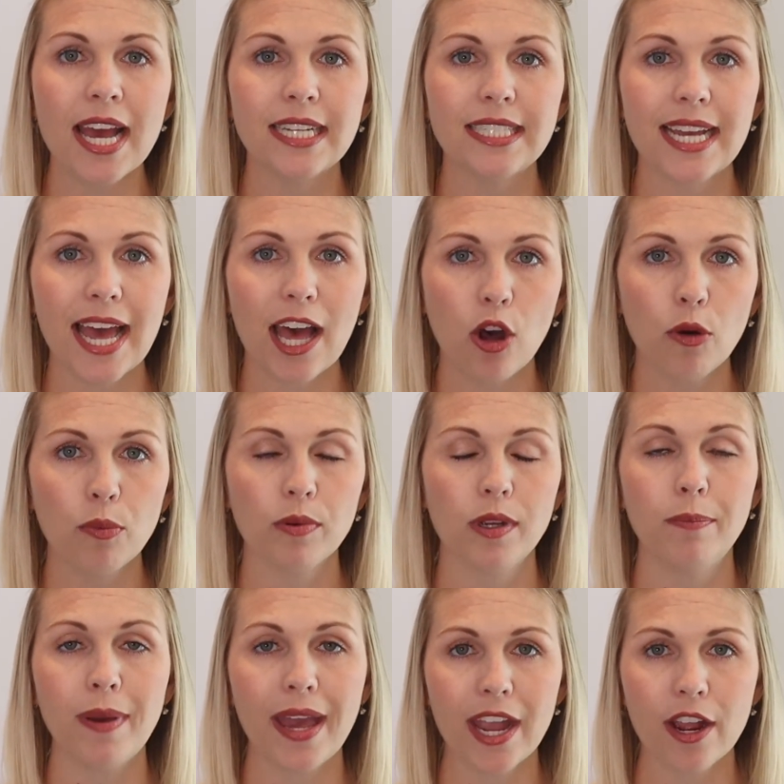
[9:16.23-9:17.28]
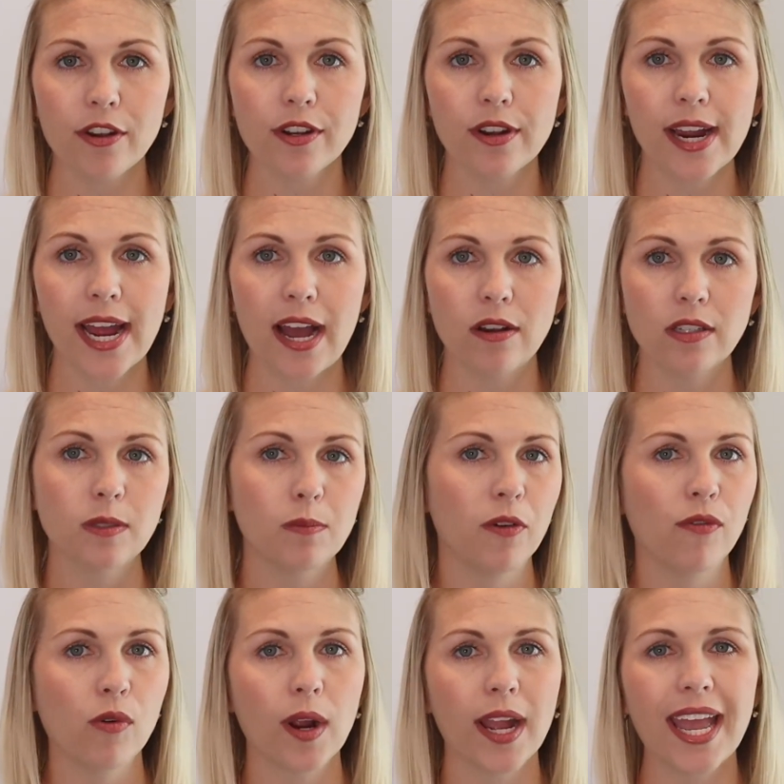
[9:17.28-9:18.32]
to help repair your house
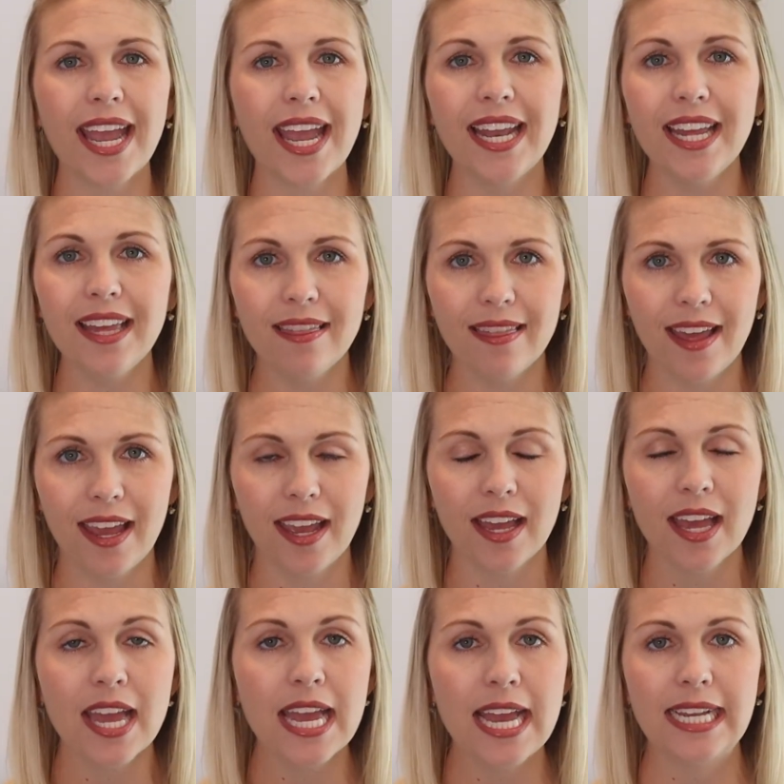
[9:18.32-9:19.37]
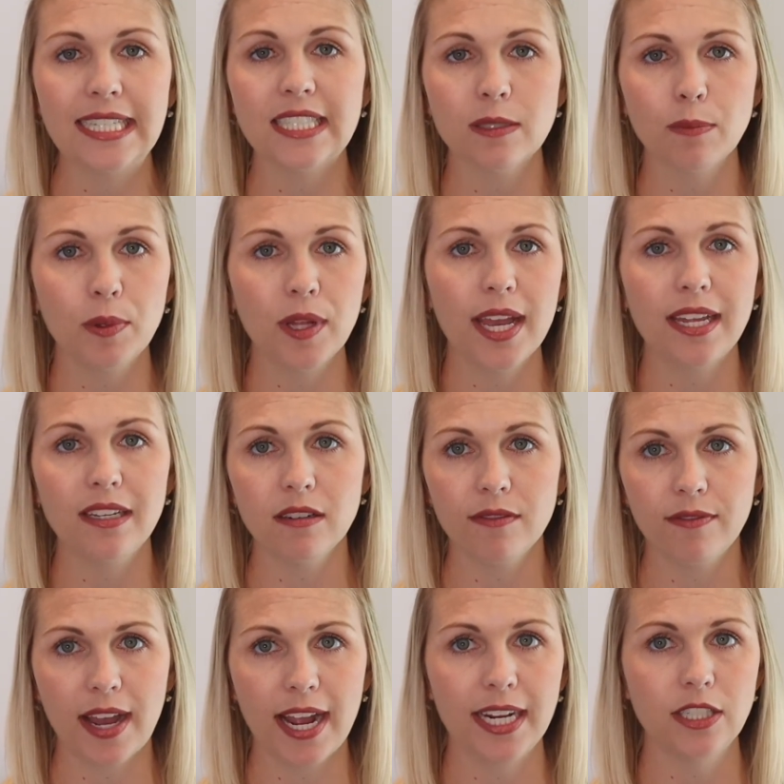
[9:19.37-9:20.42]
before anything is split and
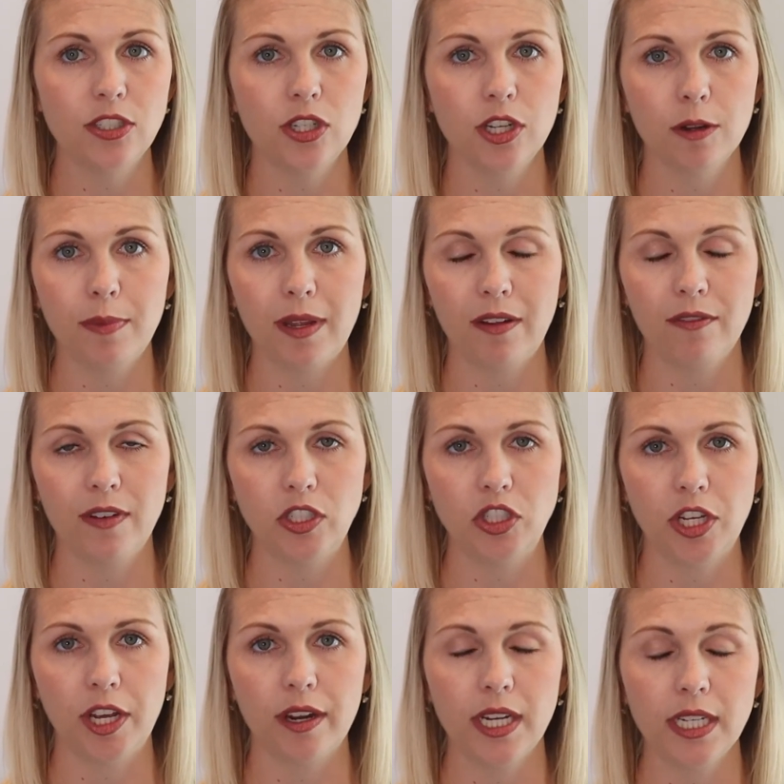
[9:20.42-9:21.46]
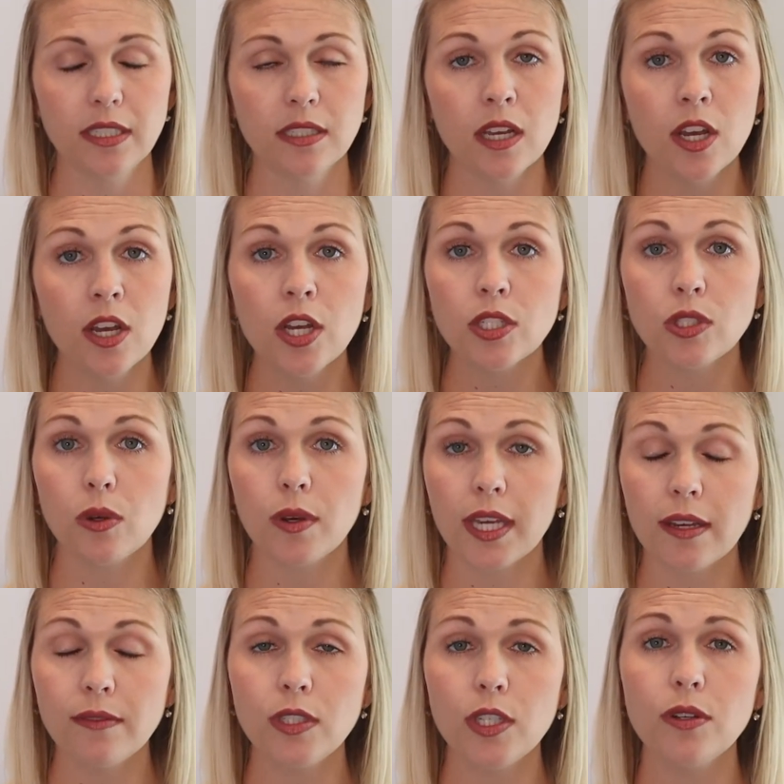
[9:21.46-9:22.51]
divided to your beneficiaries. So it
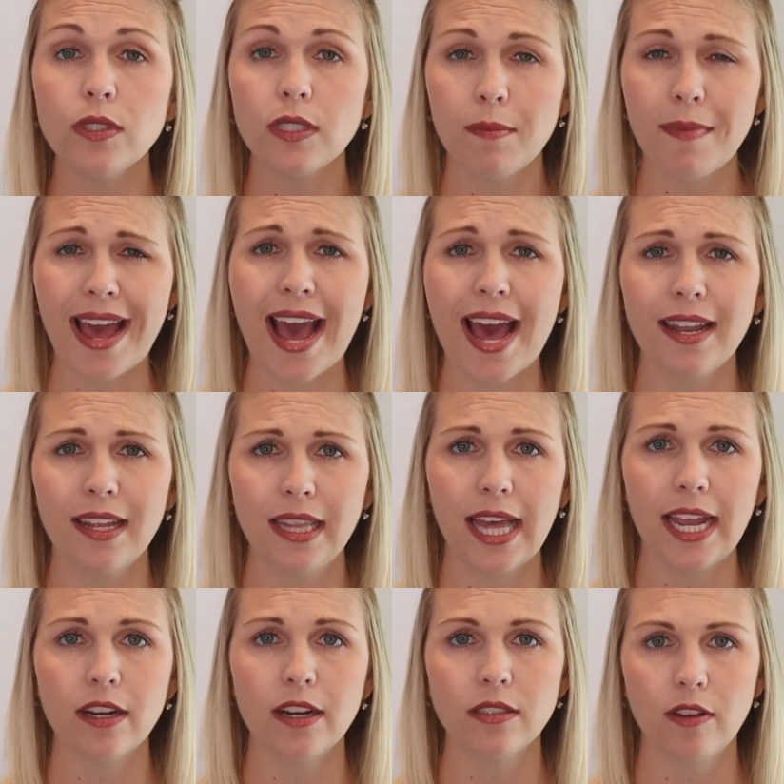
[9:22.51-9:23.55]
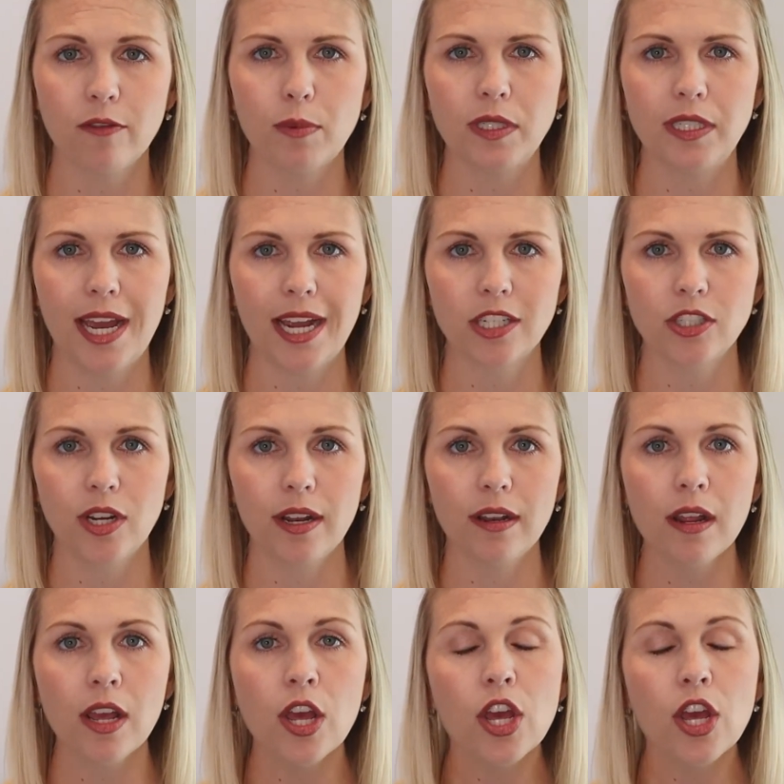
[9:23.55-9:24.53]
gives you some added layers of protection.